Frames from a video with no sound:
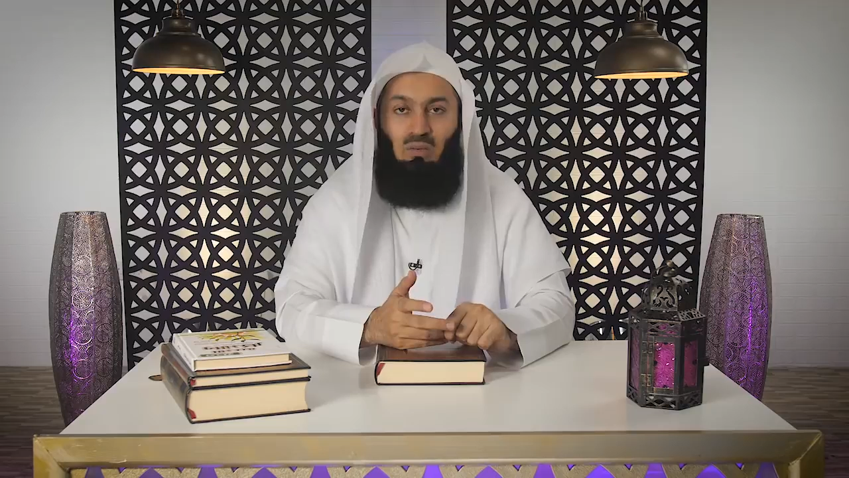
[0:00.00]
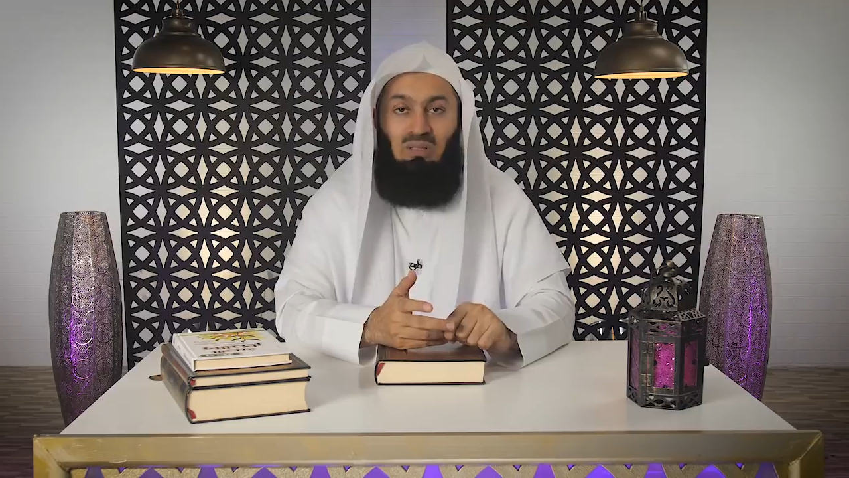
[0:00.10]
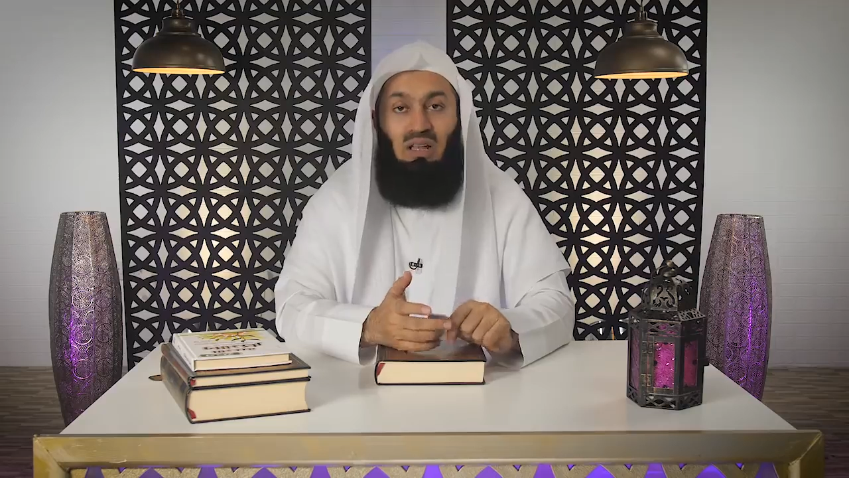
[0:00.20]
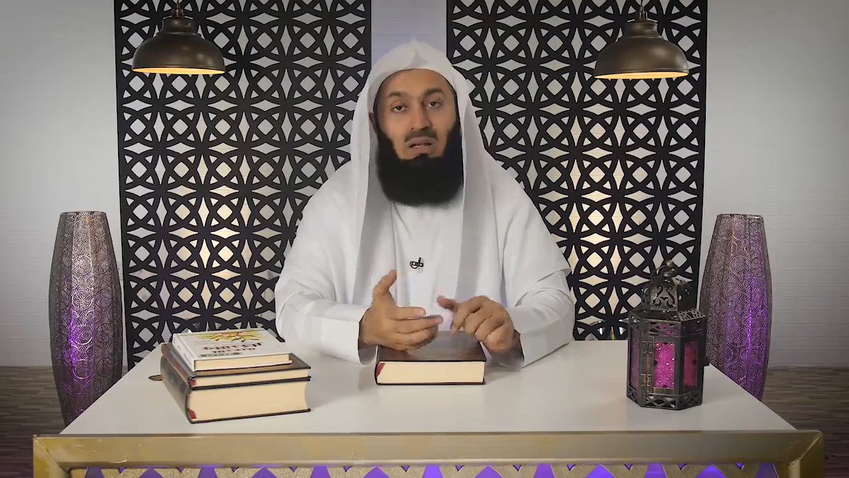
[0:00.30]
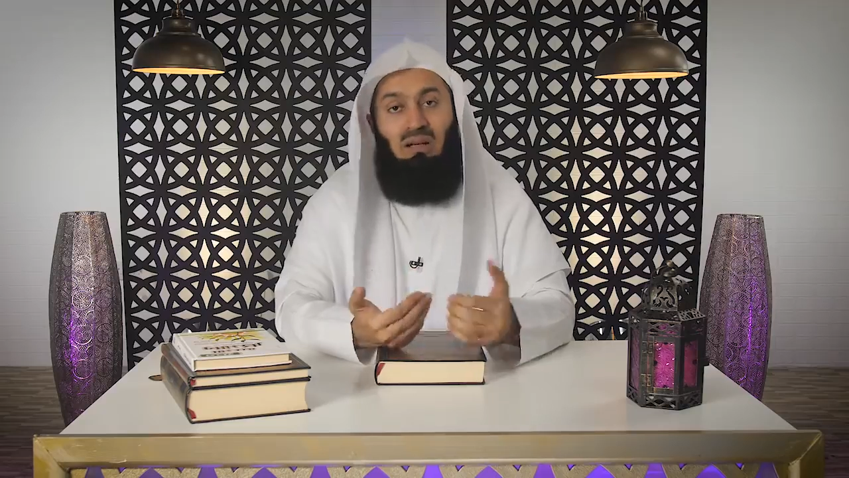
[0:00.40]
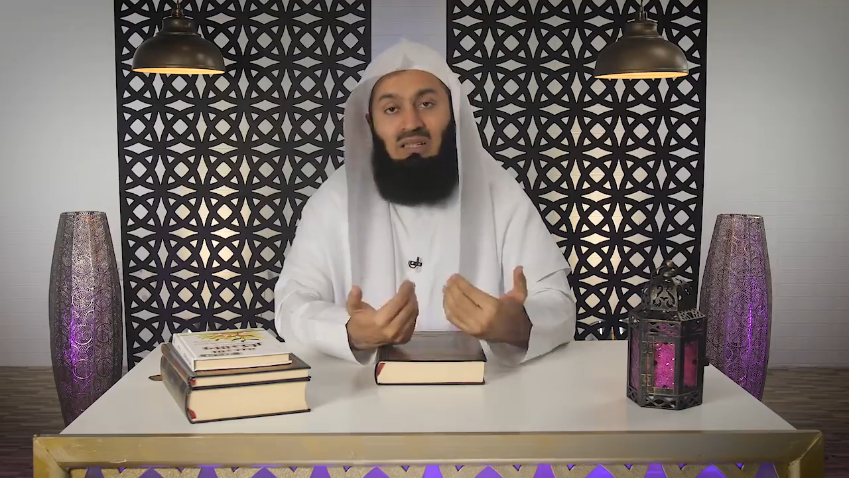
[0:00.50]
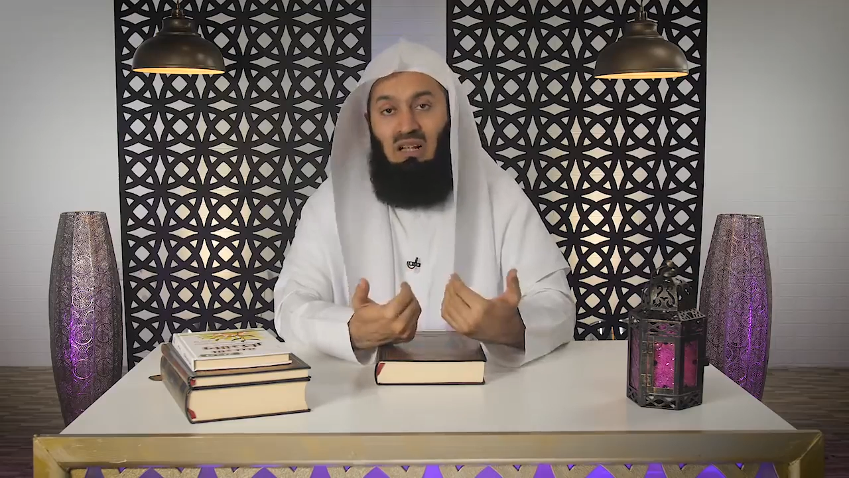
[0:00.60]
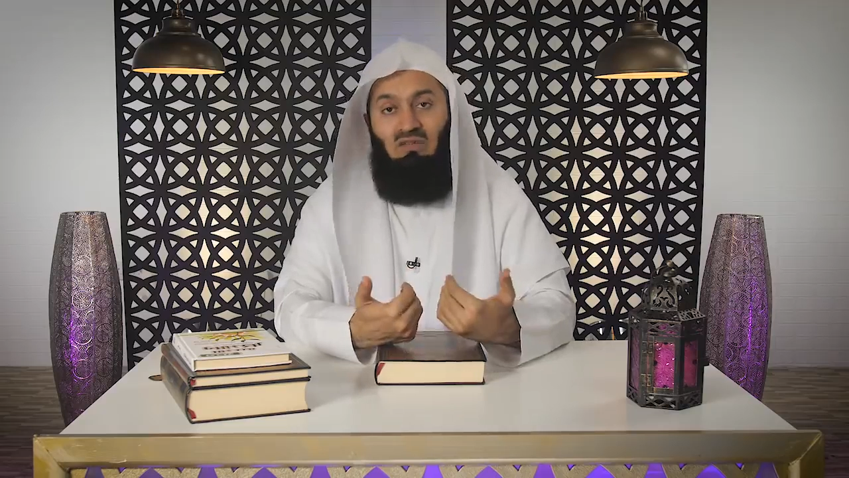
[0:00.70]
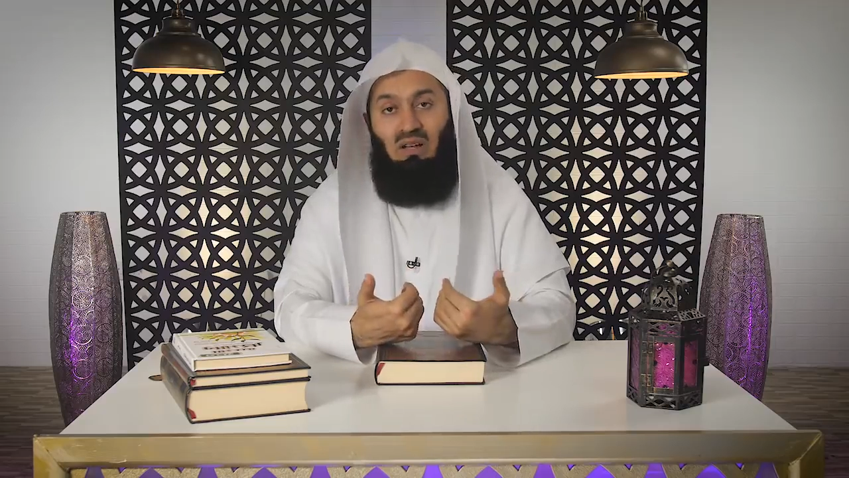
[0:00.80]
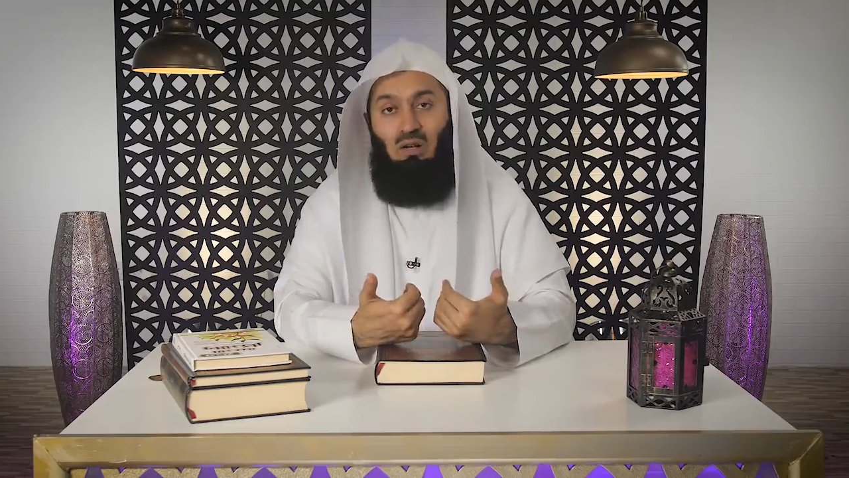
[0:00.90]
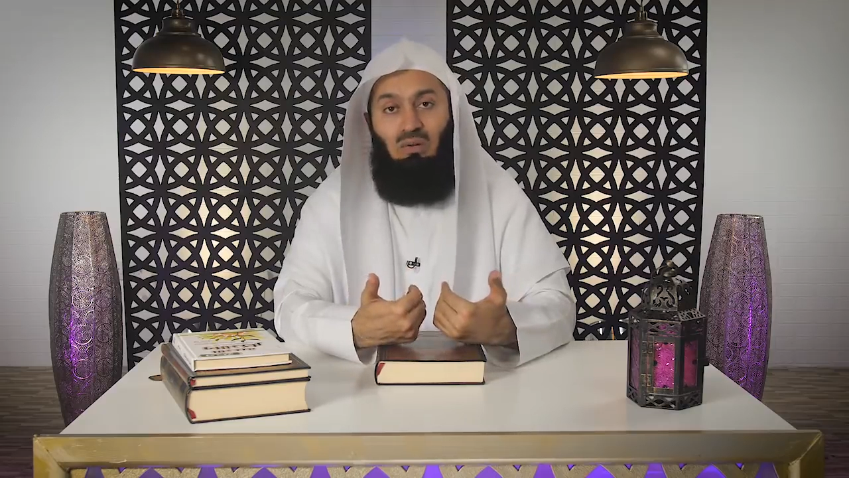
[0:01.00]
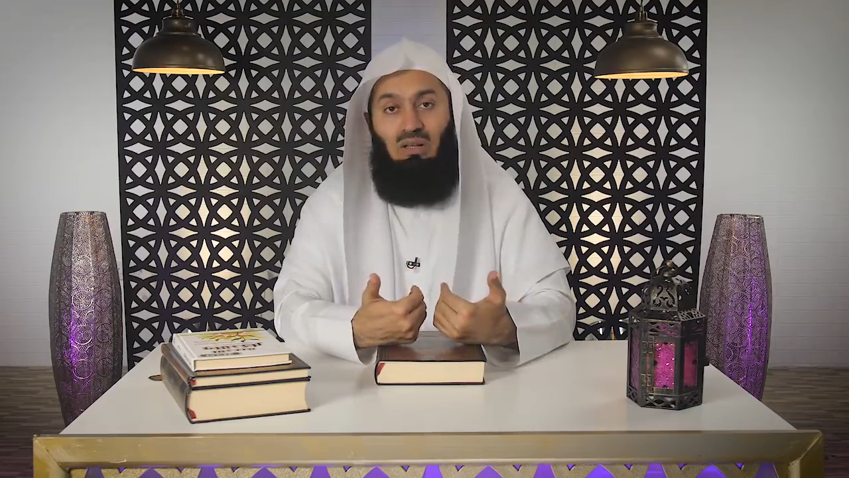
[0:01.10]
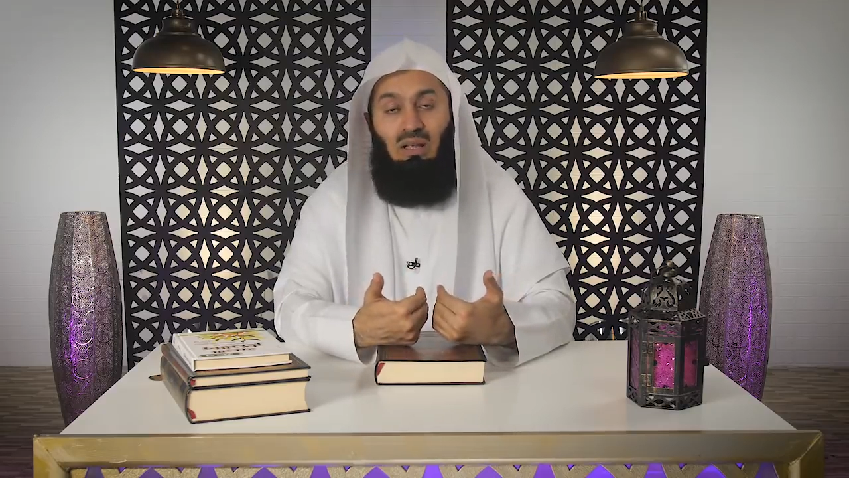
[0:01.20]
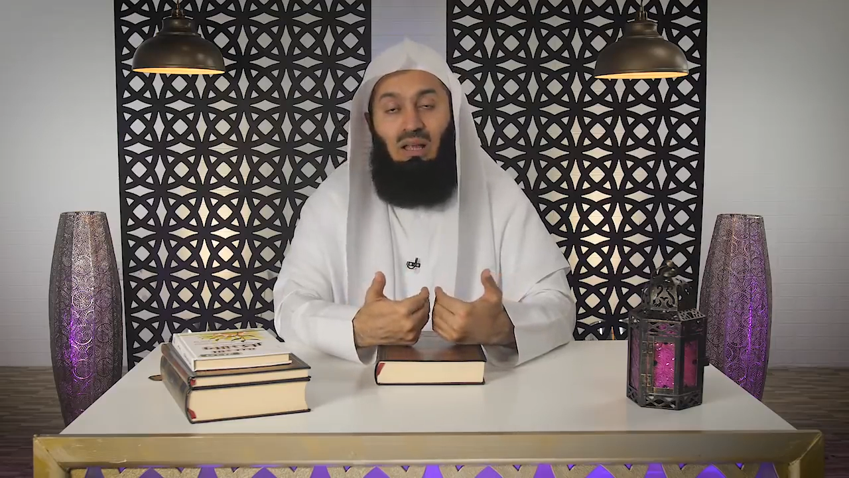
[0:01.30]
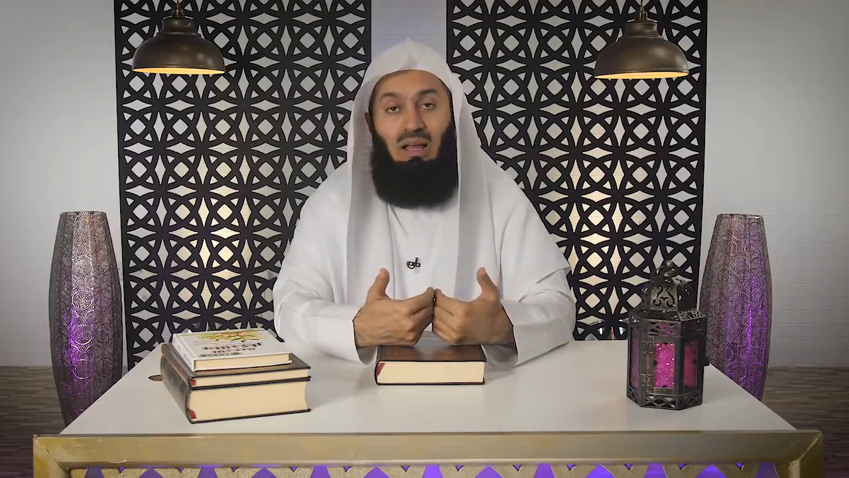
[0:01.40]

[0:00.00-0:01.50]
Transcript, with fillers: wa ta'ala, myself included.